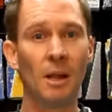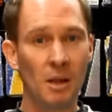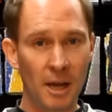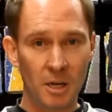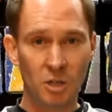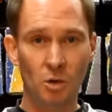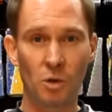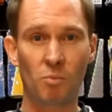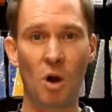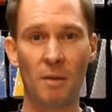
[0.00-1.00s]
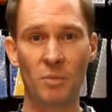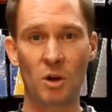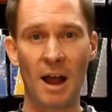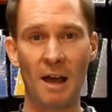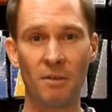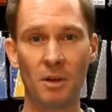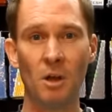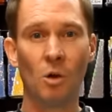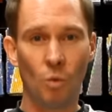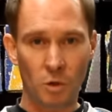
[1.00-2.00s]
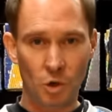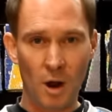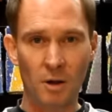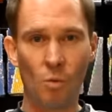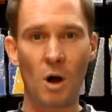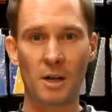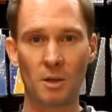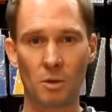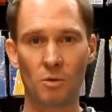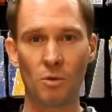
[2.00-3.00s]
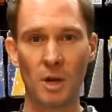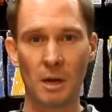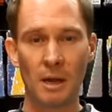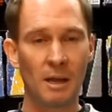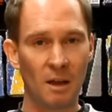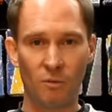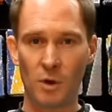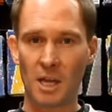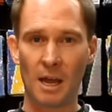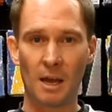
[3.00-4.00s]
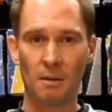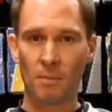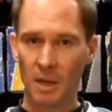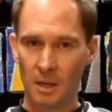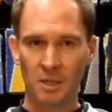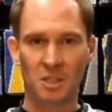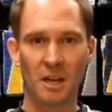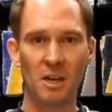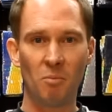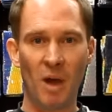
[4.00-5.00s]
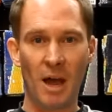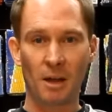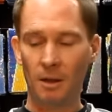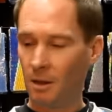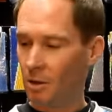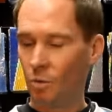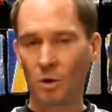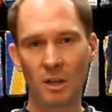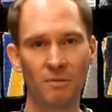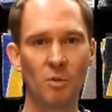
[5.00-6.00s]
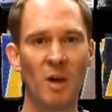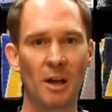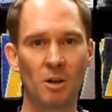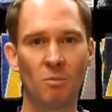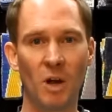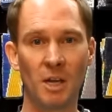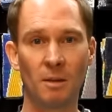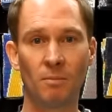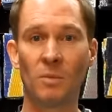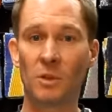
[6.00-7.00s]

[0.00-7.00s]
Let us know the problem you're having. We'll try to walk you through it. If we can't, send it back. We'll give you back your money.